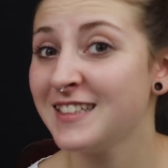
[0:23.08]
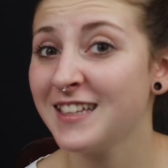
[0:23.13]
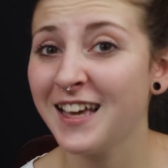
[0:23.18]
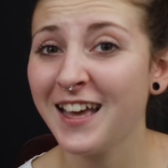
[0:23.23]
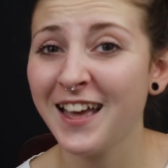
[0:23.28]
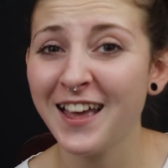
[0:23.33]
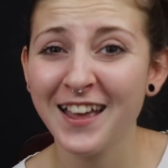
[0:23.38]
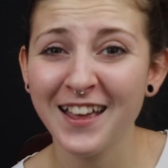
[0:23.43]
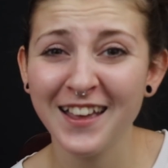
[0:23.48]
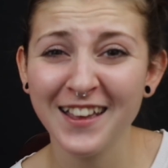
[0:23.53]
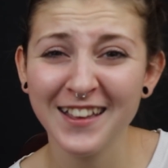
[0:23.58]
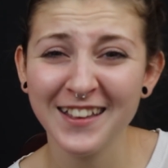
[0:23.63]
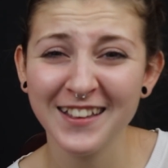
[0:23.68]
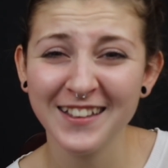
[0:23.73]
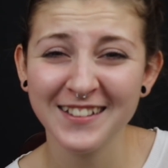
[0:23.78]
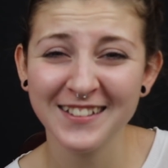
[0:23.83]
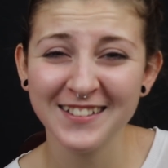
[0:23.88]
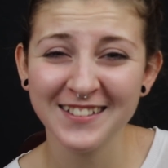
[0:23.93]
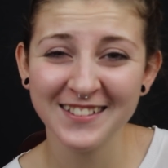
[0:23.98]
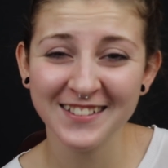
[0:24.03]

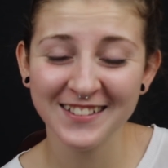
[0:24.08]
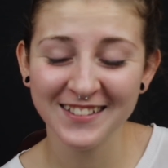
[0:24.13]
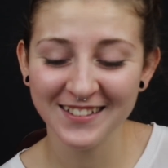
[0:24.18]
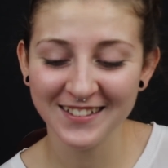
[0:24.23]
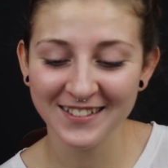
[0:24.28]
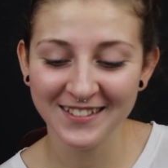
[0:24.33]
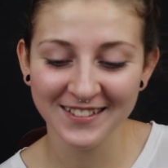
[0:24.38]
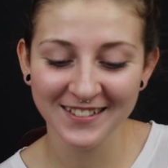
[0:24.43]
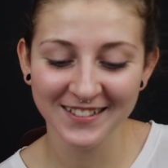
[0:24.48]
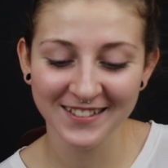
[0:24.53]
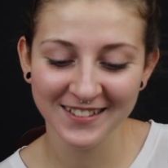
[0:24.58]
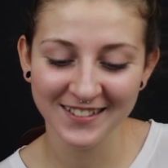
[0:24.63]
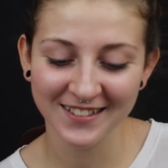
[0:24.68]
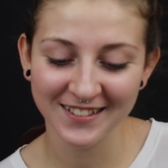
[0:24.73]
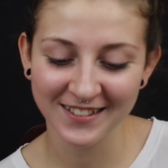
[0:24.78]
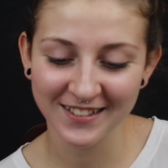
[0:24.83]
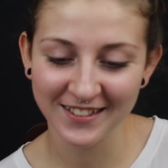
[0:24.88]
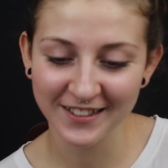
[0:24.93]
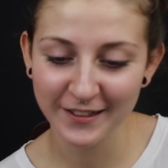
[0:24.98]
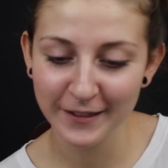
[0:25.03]

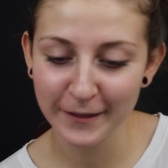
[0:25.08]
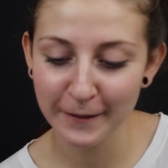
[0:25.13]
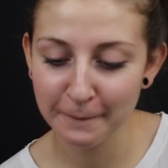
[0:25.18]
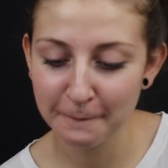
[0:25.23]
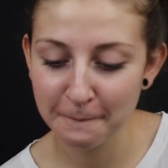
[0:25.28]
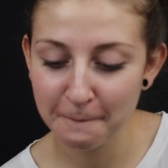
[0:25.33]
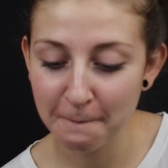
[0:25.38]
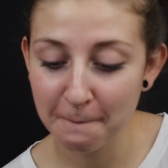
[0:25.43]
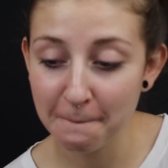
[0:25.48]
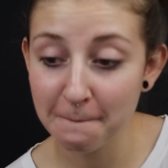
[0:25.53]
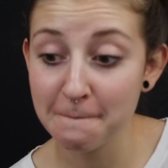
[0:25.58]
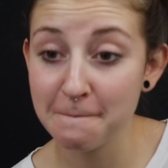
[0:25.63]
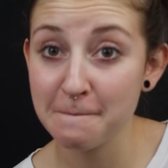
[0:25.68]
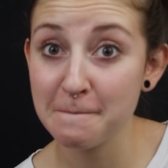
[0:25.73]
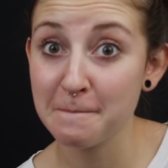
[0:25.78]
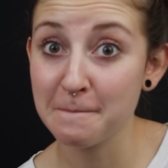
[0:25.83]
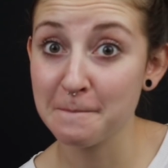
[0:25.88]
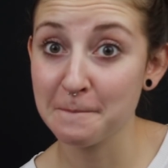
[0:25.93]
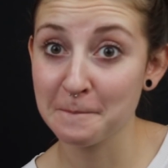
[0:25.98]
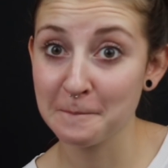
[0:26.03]

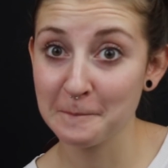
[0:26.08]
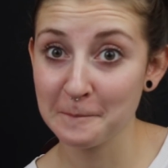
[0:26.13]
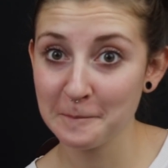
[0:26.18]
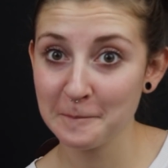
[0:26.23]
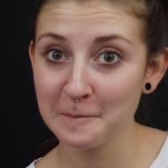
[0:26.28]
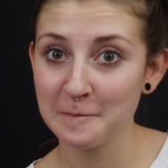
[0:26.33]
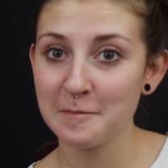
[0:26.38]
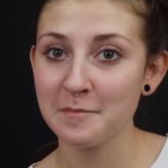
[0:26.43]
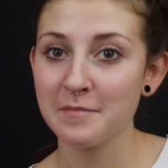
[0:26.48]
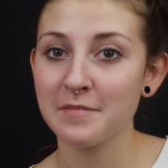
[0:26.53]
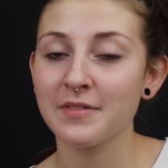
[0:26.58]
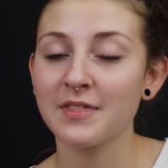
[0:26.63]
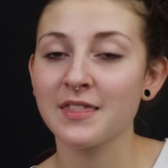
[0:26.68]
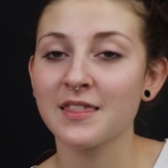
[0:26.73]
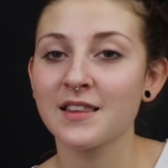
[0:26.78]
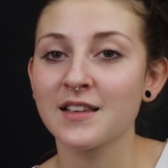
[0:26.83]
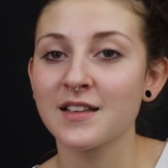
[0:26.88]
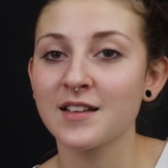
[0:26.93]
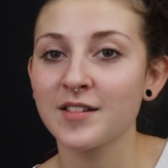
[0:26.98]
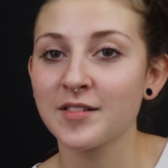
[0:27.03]

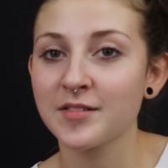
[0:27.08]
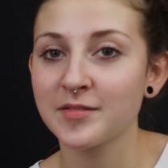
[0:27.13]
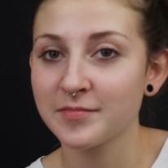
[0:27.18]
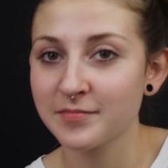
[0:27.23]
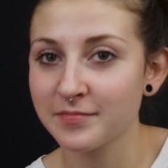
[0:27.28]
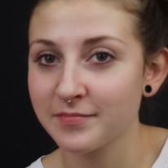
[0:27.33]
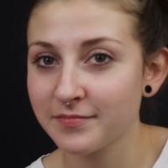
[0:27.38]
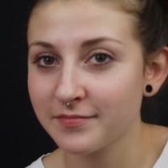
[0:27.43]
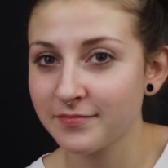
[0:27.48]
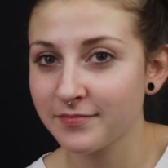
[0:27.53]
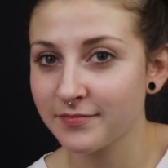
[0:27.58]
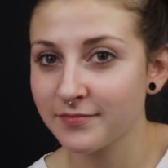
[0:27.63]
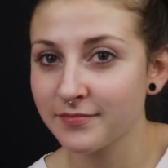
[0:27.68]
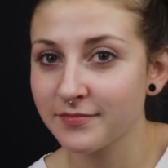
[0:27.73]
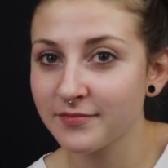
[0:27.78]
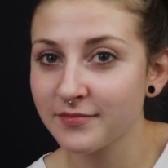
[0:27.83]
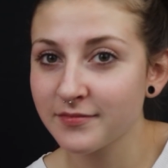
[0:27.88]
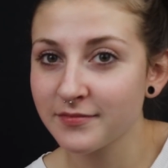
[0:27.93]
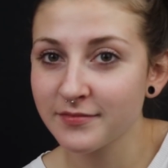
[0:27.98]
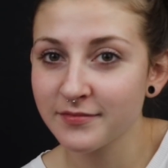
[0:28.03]

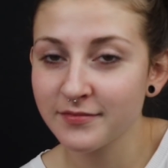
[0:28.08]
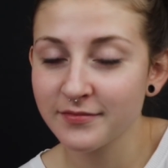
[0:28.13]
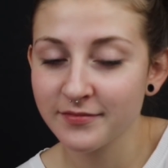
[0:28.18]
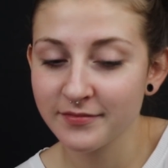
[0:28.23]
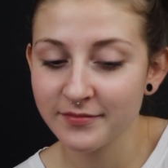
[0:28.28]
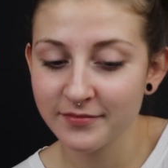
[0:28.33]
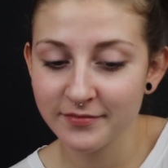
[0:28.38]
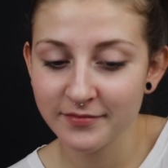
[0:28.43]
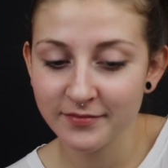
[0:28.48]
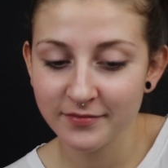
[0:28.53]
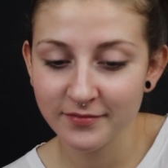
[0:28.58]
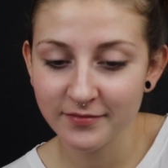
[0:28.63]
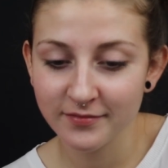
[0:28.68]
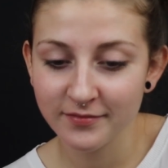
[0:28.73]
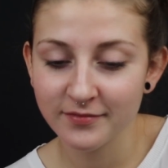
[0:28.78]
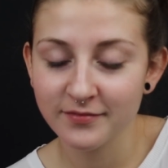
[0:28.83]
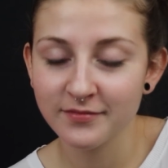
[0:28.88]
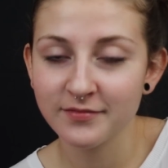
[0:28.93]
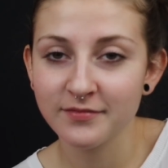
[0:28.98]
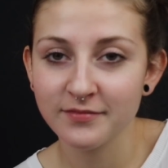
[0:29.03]

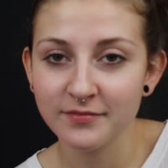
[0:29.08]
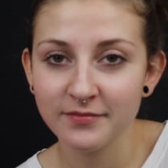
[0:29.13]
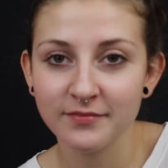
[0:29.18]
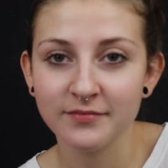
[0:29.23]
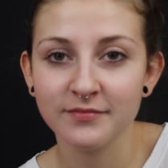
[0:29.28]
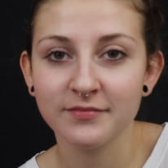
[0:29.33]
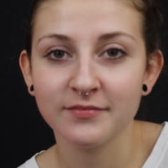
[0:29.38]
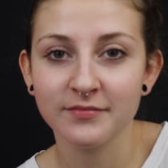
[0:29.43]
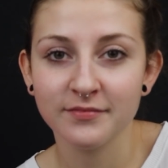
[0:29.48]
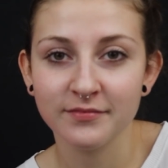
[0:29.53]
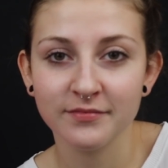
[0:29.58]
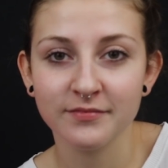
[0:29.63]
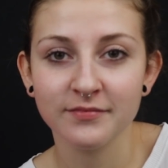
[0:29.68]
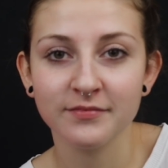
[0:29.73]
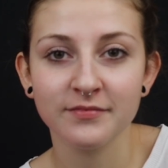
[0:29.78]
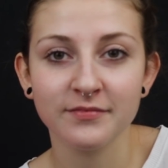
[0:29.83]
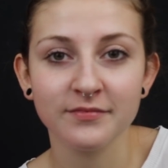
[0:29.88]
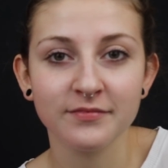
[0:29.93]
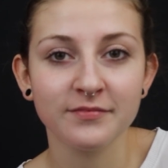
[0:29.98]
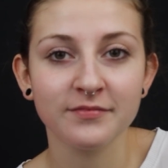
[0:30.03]

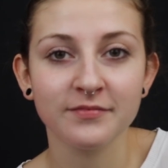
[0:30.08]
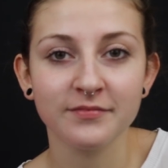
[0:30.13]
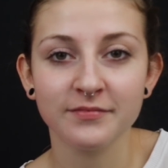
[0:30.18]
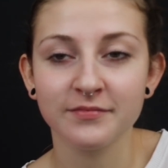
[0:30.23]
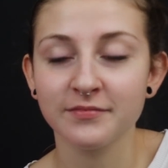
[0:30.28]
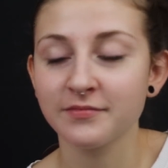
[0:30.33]
(not speaking)